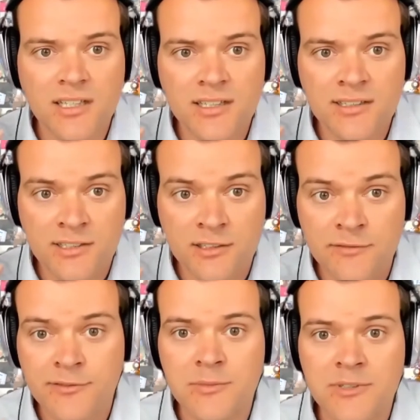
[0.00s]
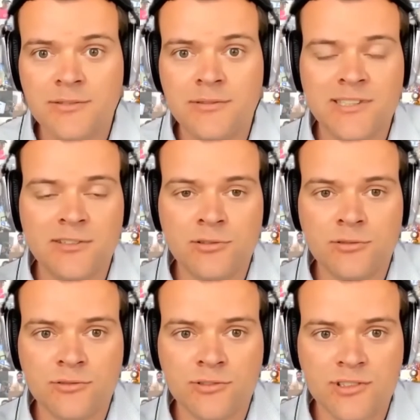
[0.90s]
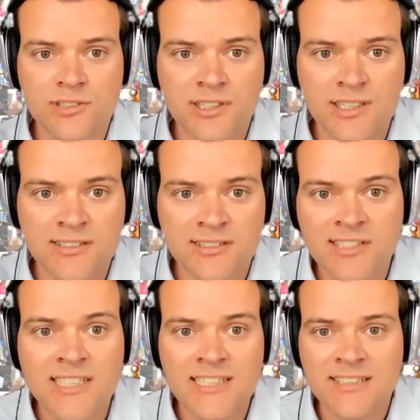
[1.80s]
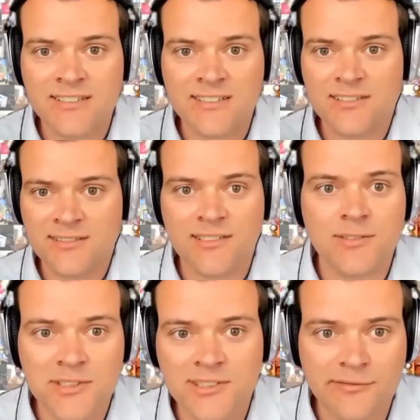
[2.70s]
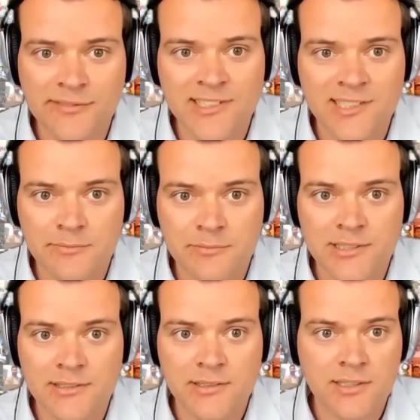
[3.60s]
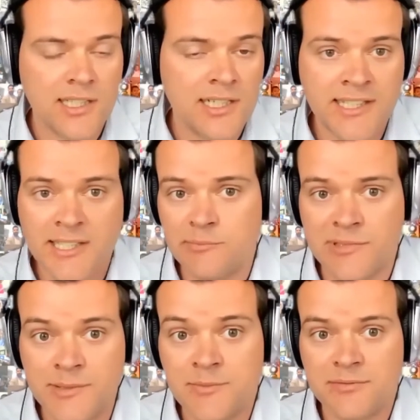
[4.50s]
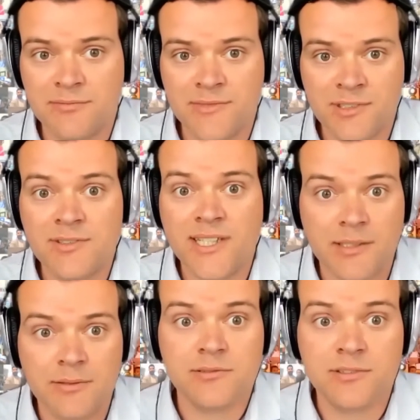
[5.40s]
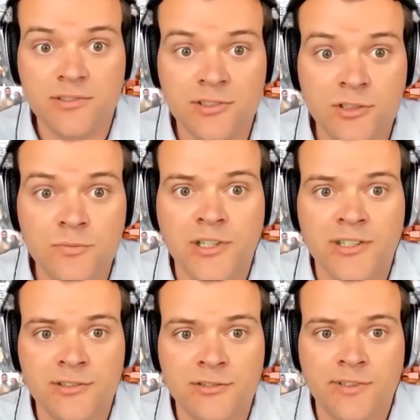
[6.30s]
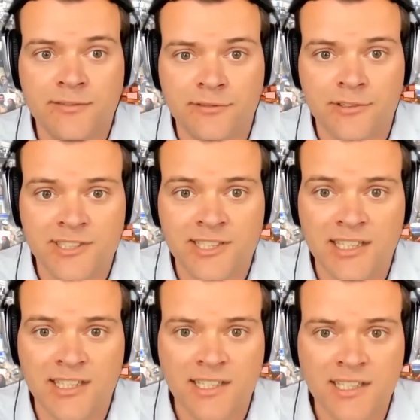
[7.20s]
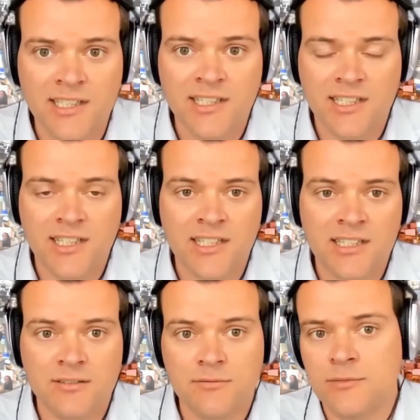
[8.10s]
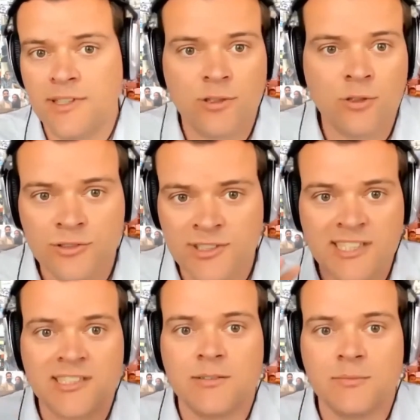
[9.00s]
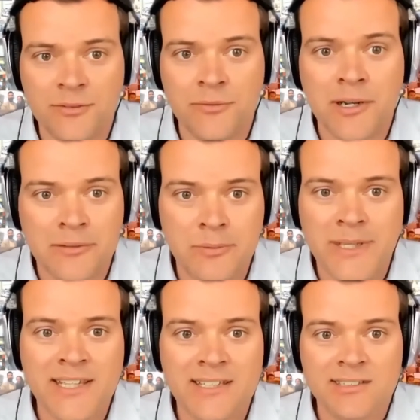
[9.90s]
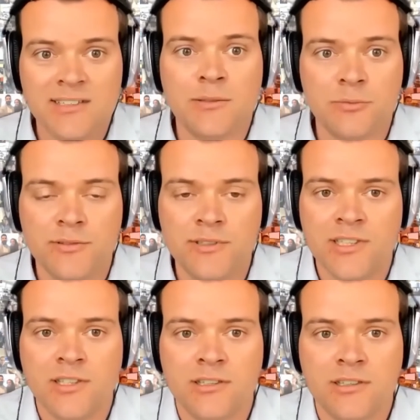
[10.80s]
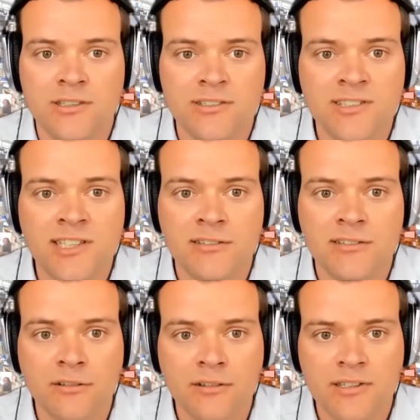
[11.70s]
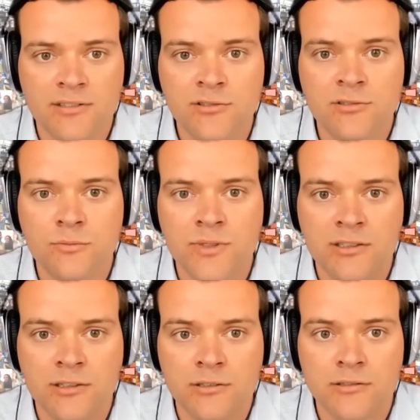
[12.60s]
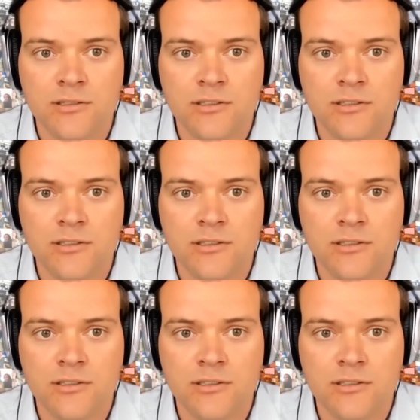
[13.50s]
they're not familiar with the tools. It's tedious, so they want something simpler. And I can't blame them, they're right. So it's super hard to reinforce that. And we have a whole section about why wikis are probably not gonna scale to be your